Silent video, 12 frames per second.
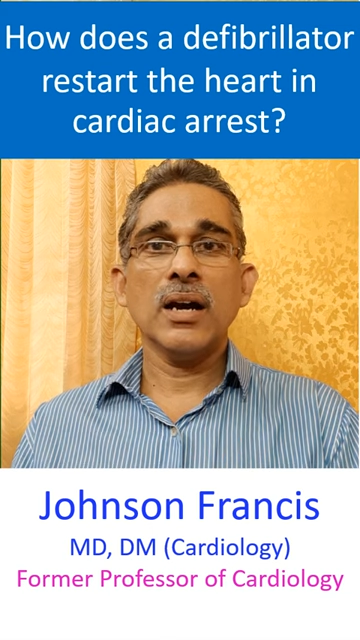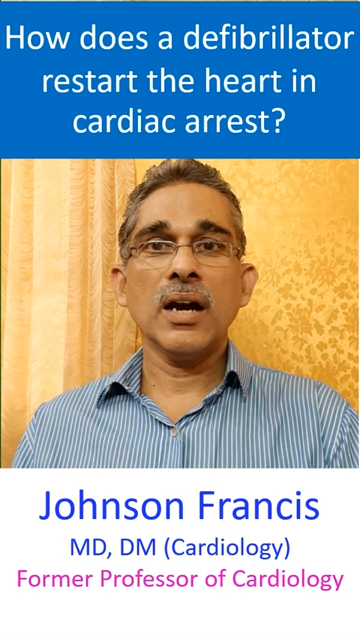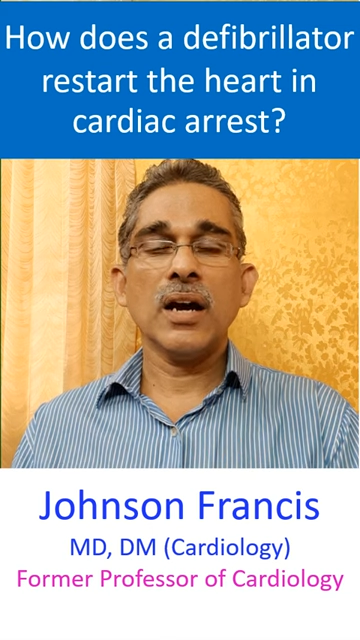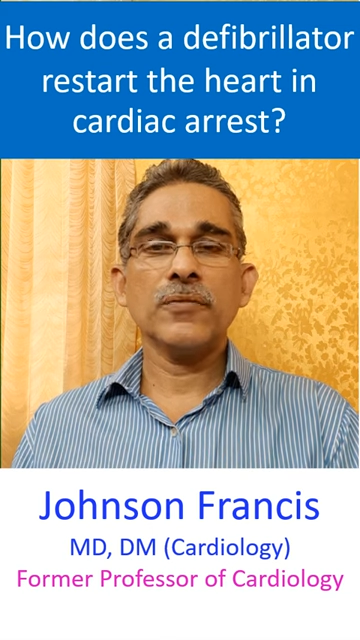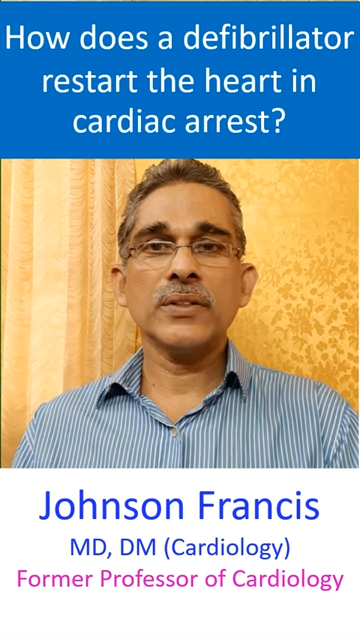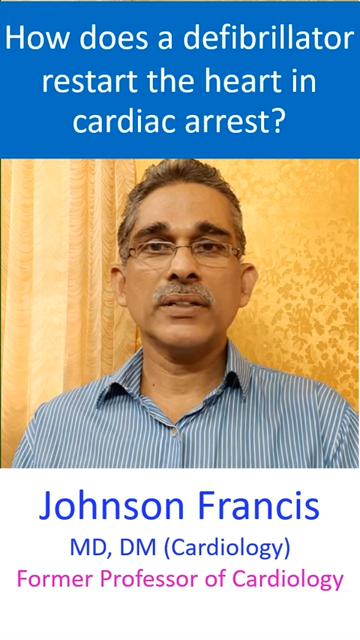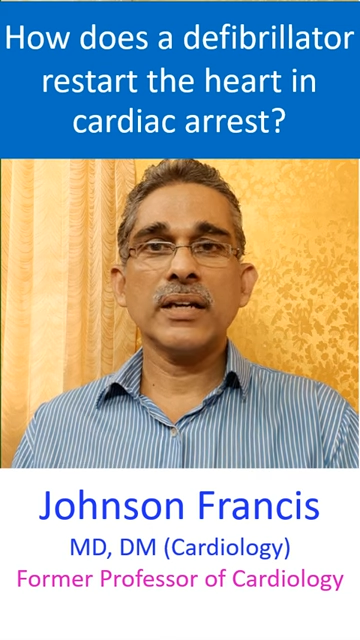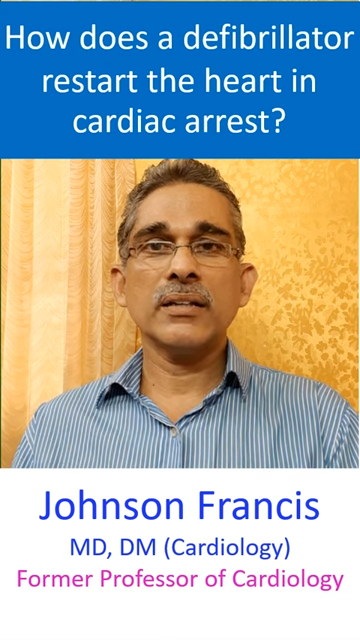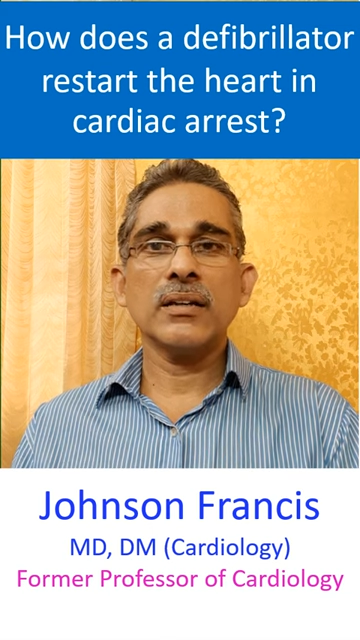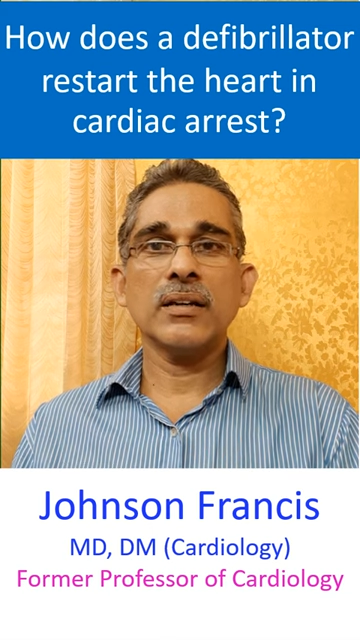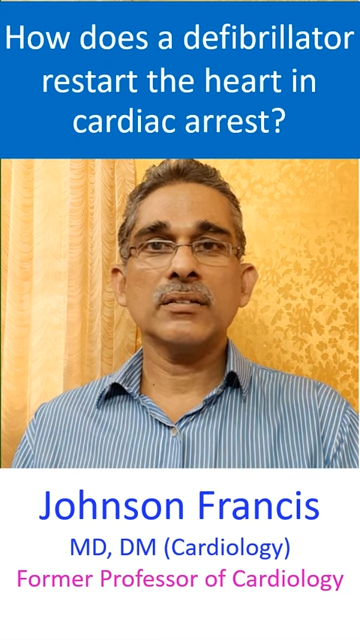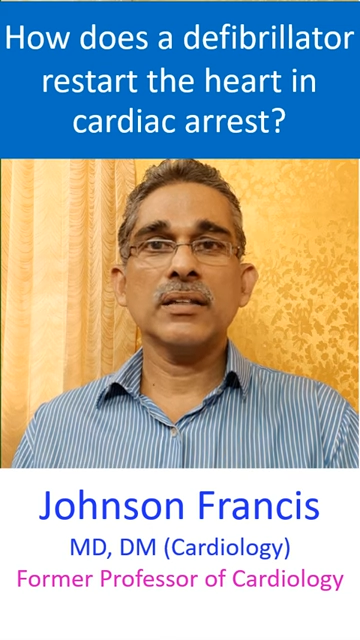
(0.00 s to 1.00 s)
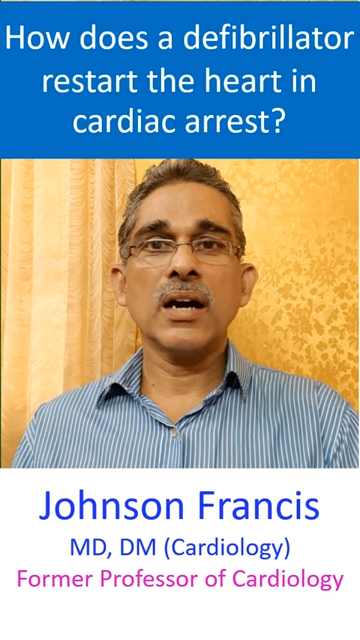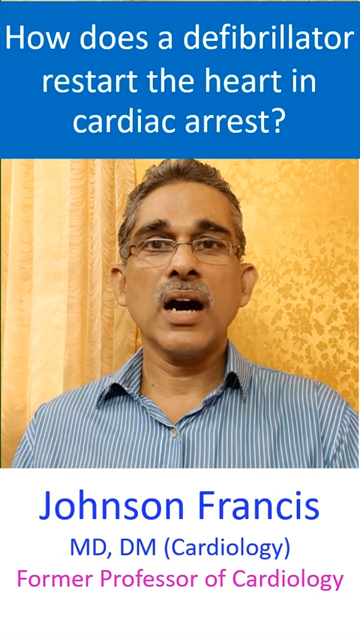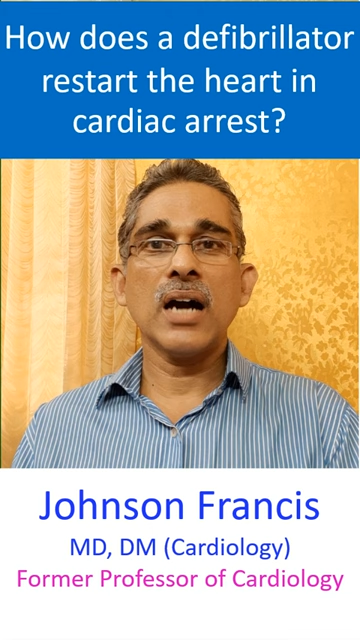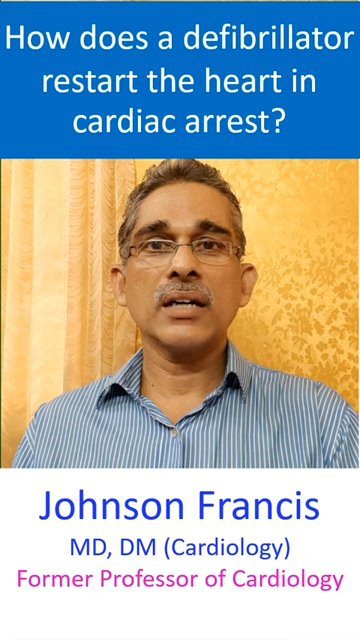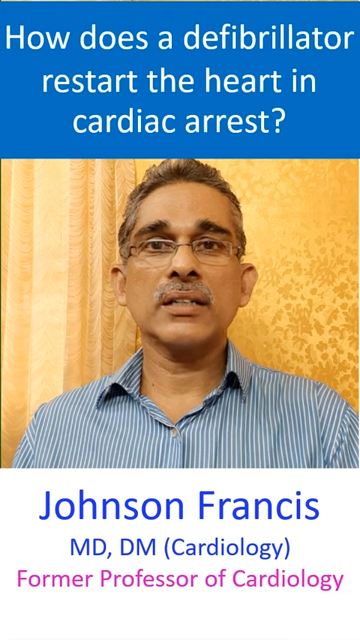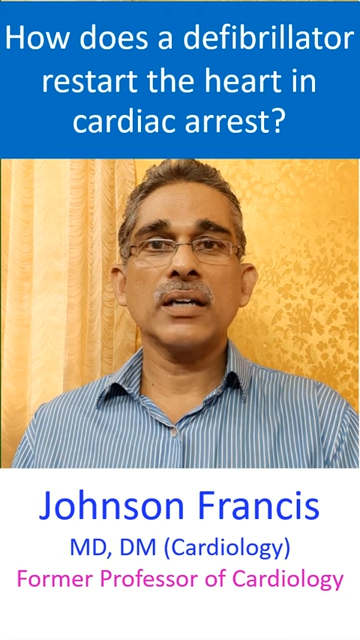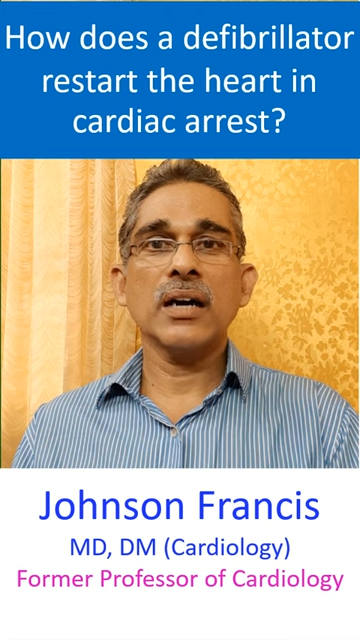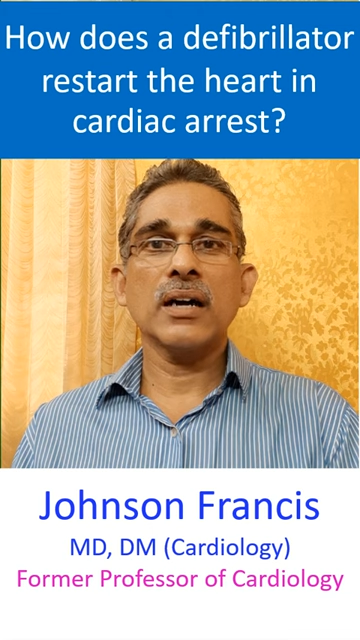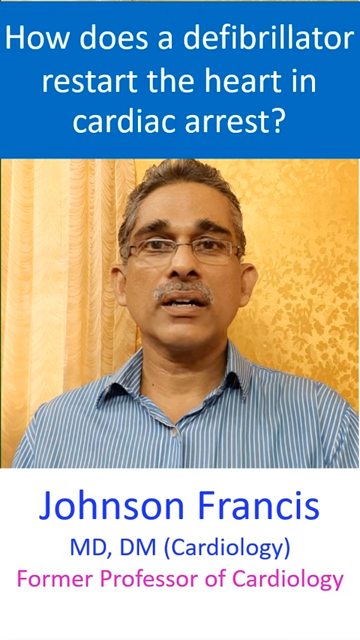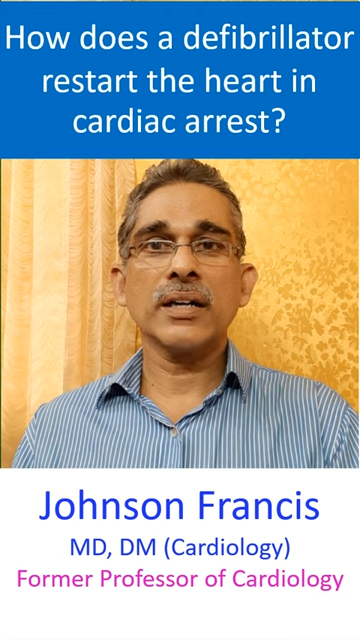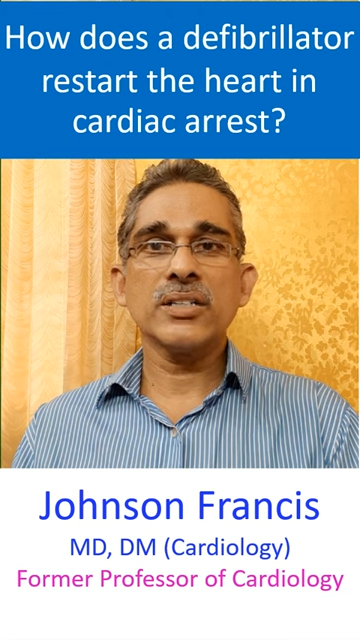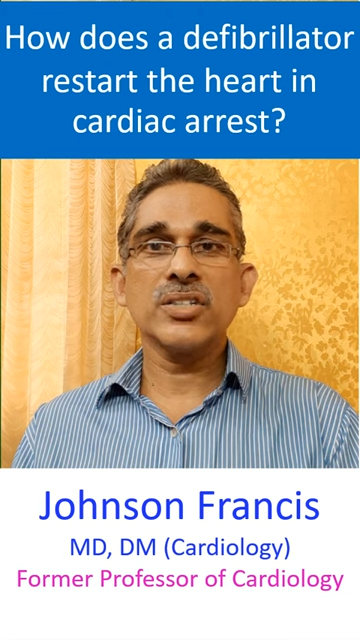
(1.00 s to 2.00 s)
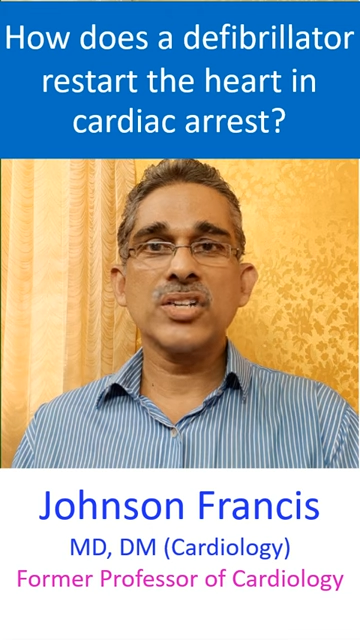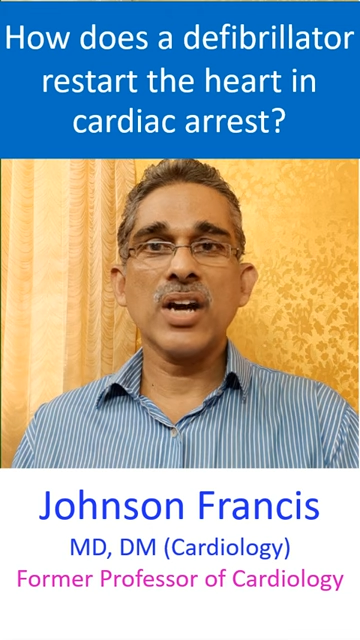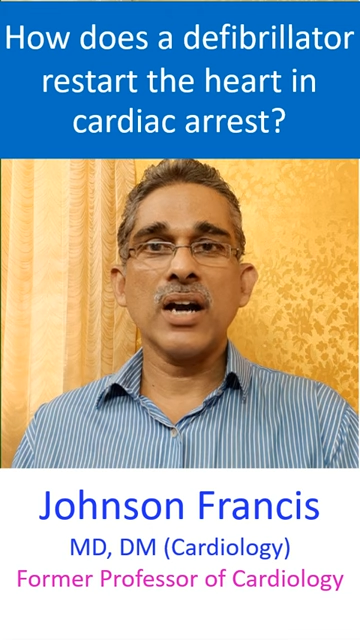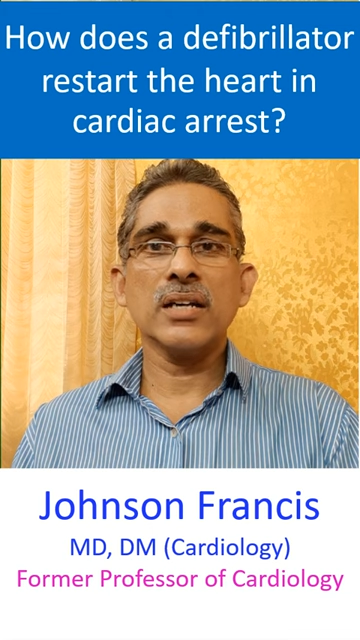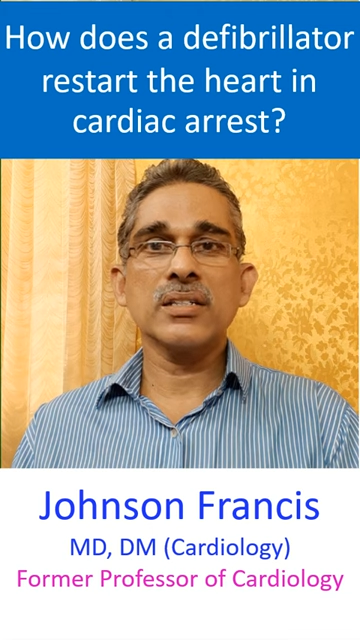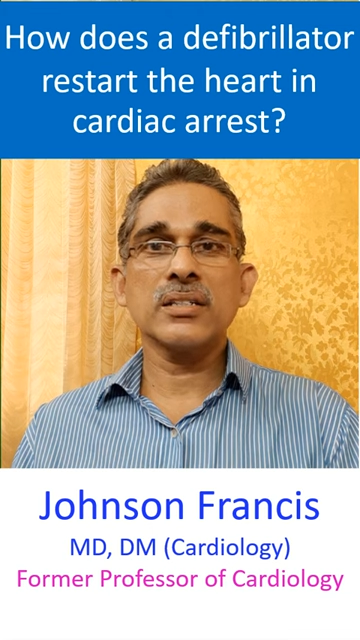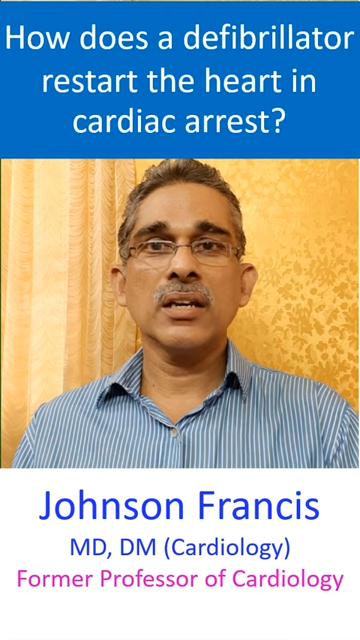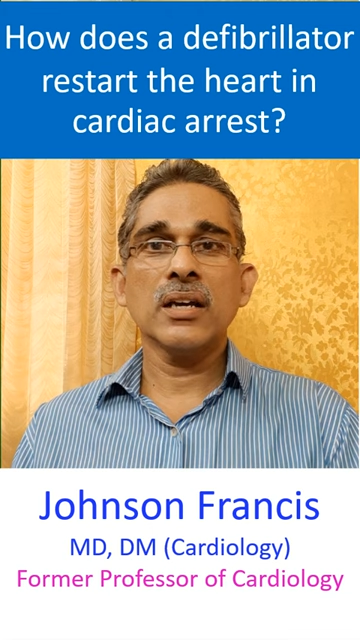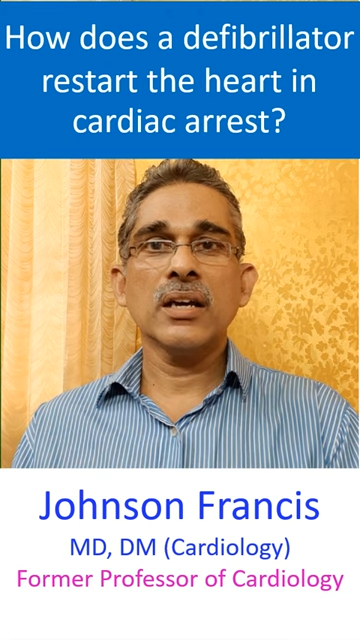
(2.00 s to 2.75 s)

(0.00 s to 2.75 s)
After that, the heart restarts